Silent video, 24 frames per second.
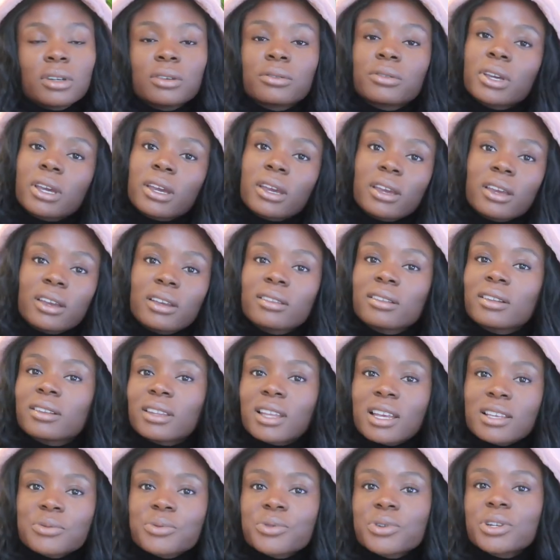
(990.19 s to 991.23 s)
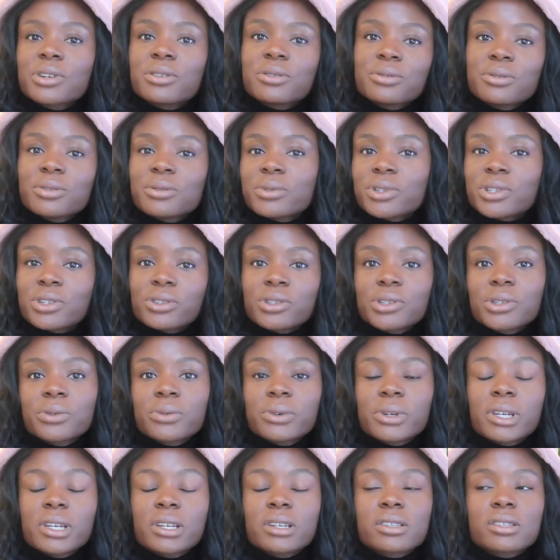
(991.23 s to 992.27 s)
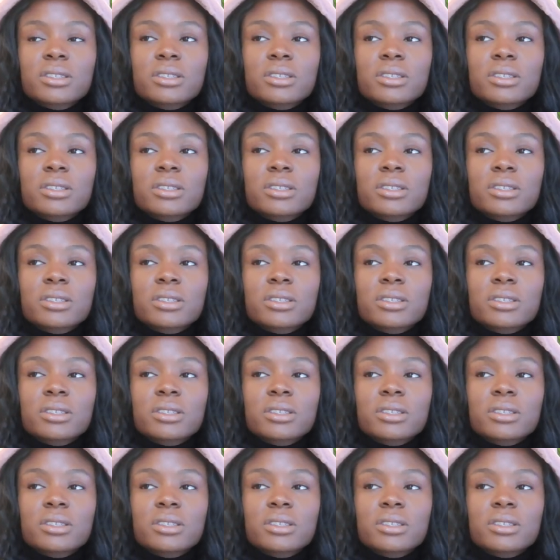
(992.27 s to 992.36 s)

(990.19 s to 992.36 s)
okay, like that's pretty cool what you're doing.